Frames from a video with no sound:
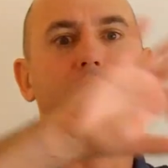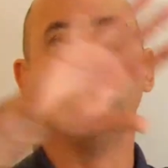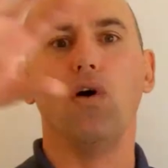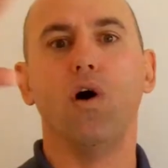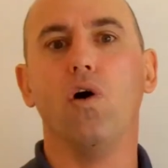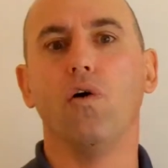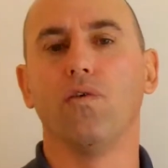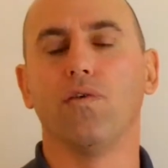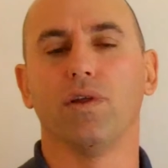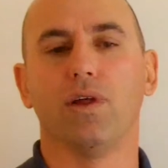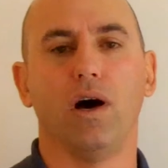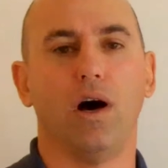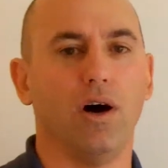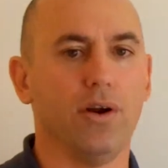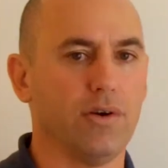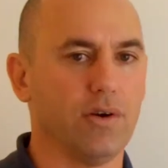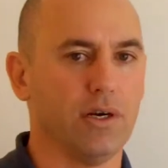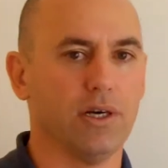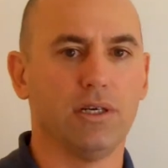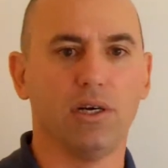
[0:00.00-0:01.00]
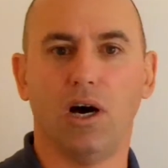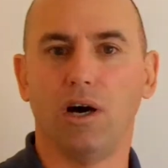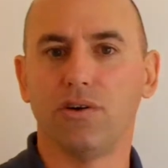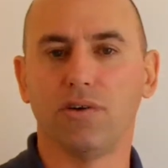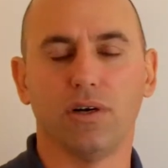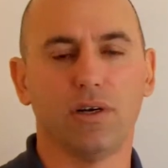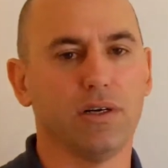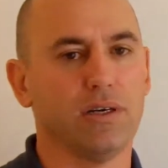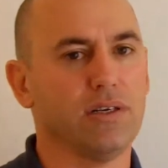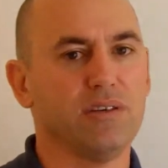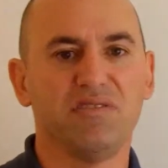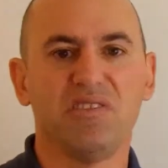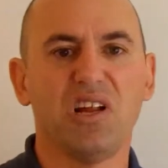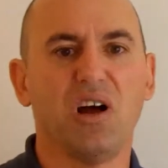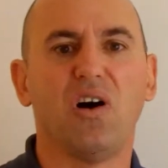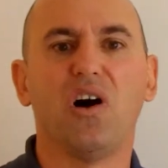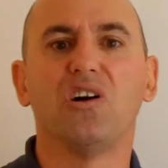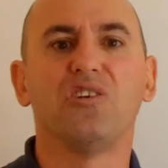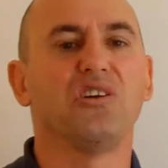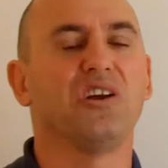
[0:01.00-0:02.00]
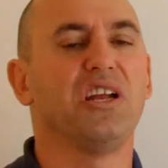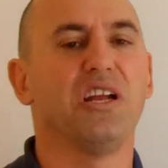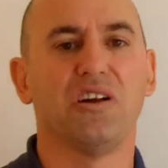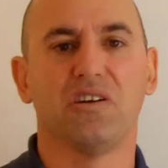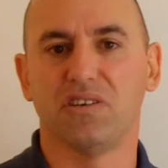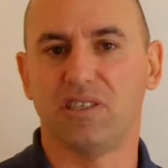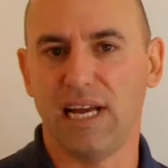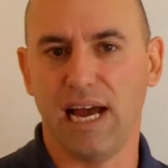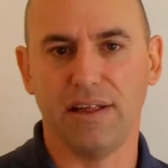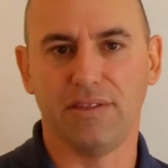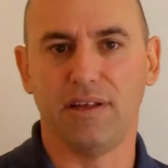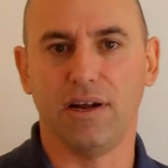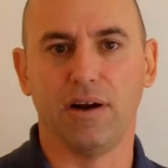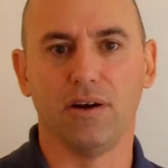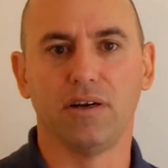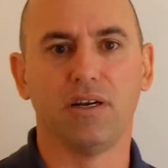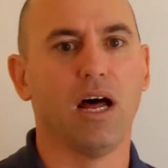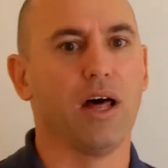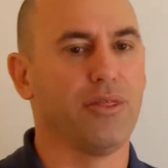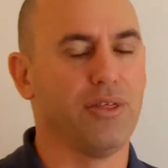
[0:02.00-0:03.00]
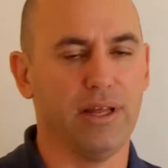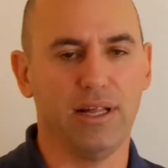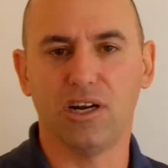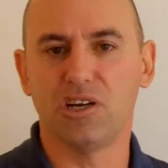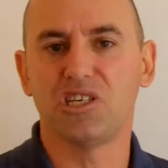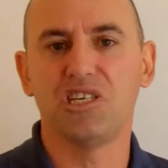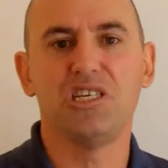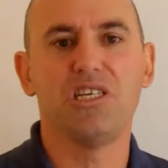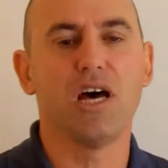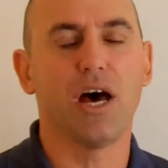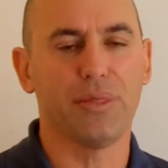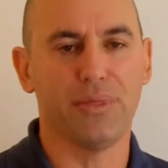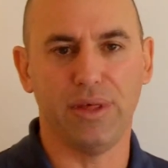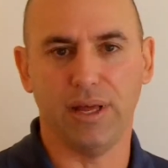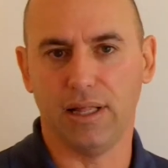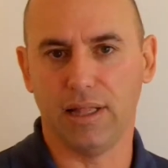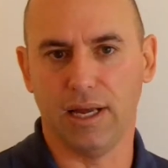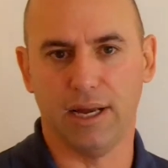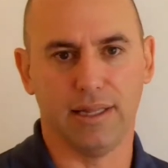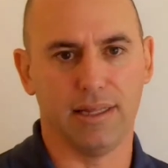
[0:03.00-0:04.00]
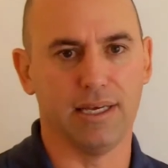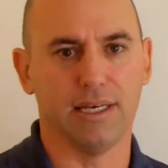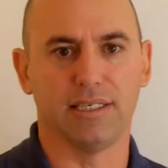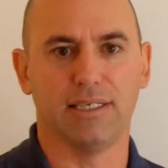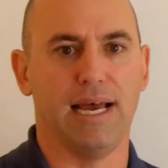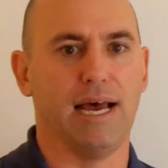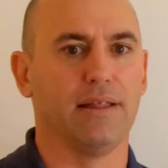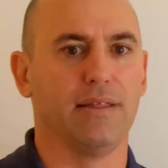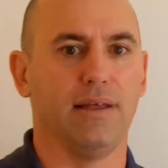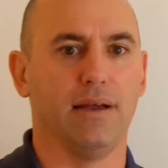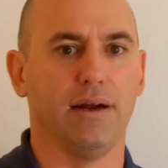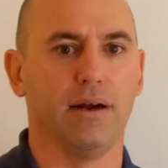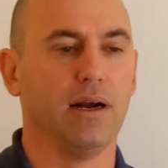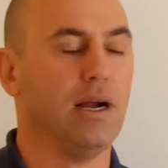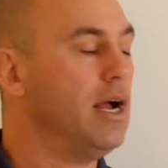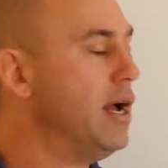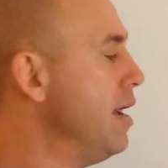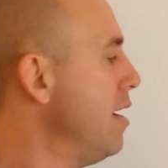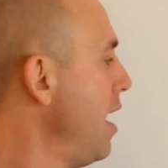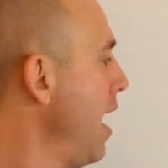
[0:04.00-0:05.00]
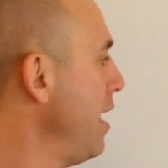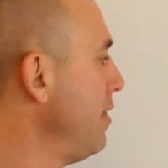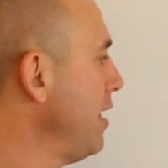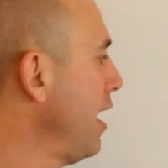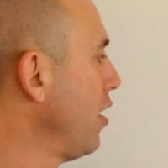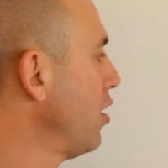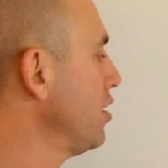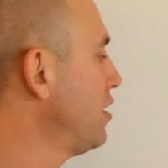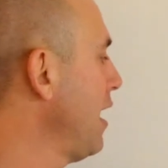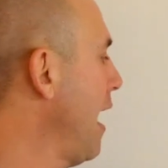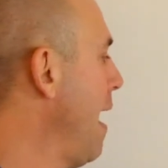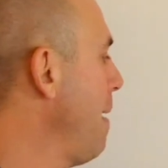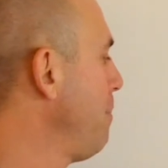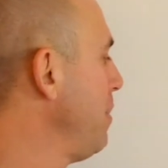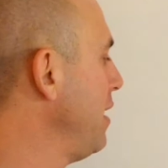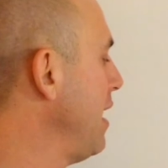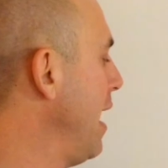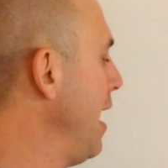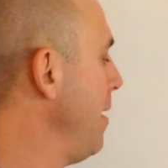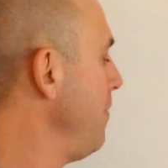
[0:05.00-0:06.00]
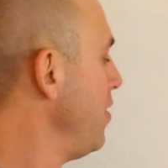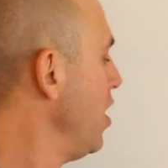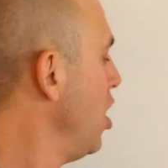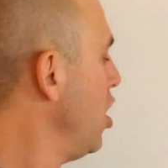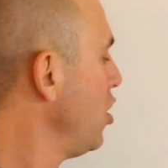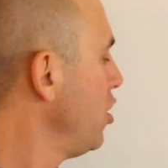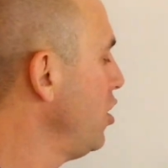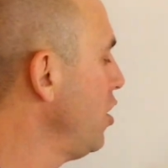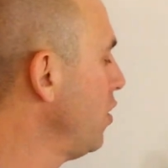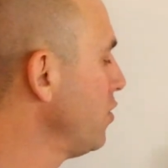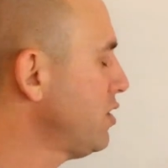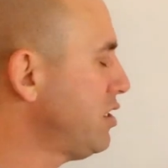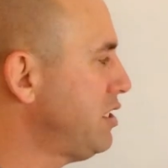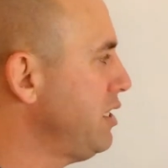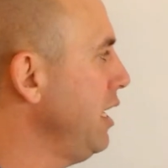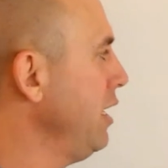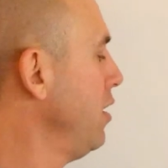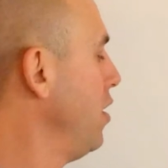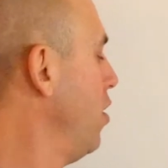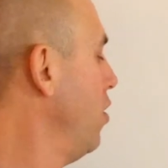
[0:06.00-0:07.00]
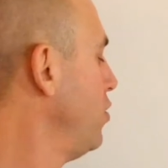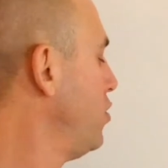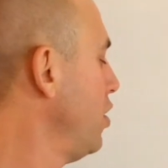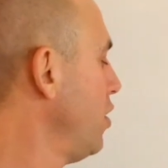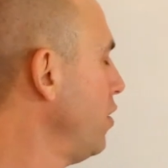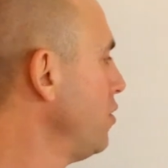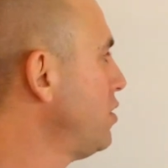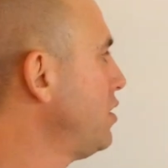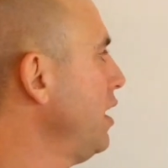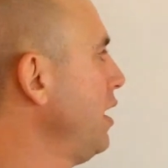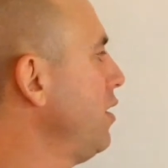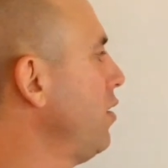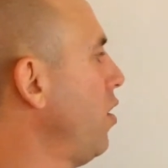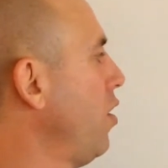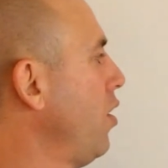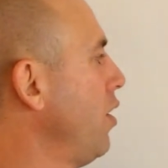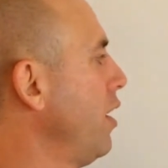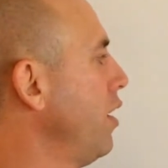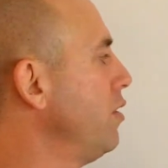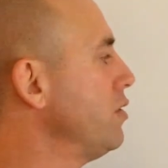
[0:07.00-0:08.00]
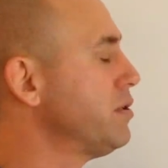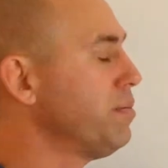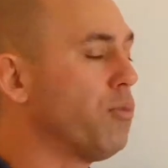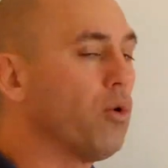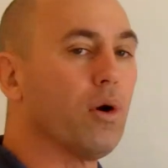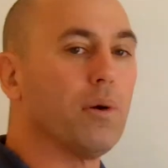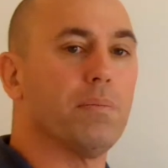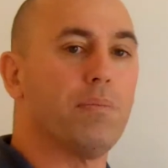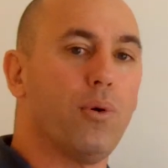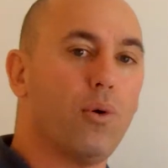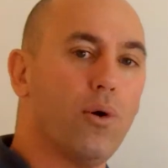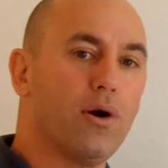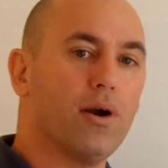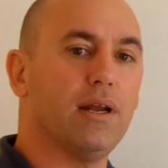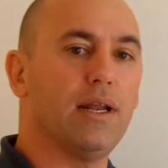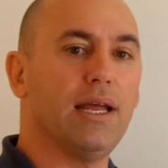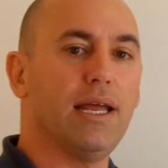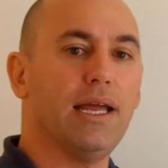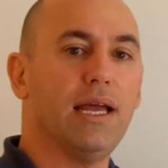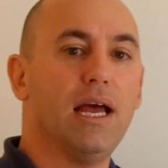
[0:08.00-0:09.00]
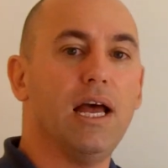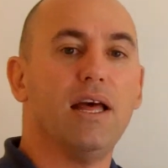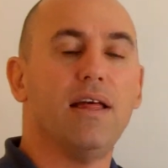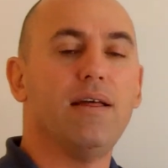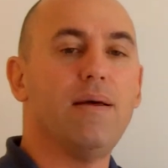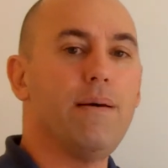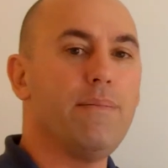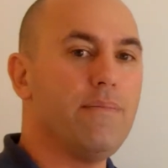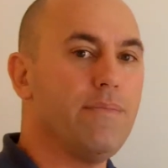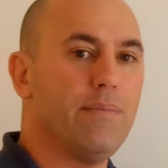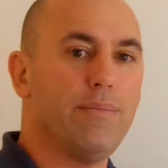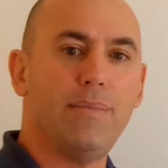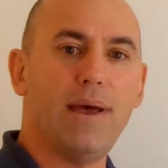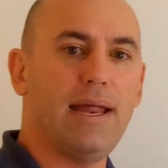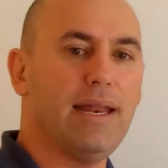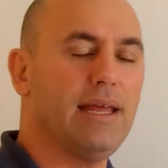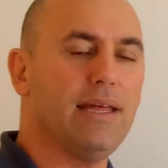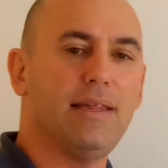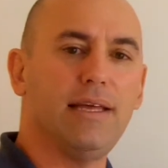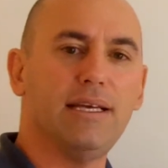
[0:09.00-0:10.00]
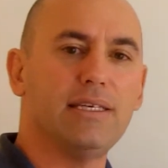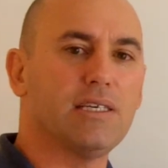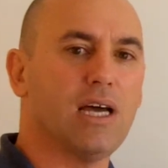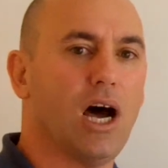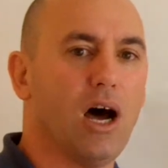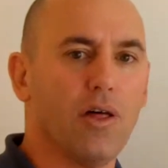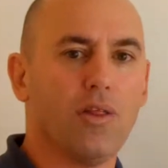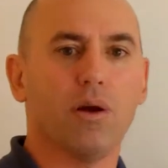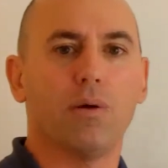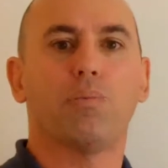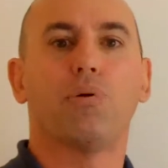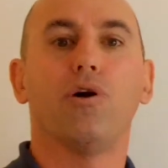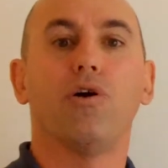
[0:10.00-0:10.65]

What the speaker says: of over the 100 years out there. Nothing. There's nothing like this out there. And then on top of that, you don't see notes, you don't see the audios. More importantly, many of these other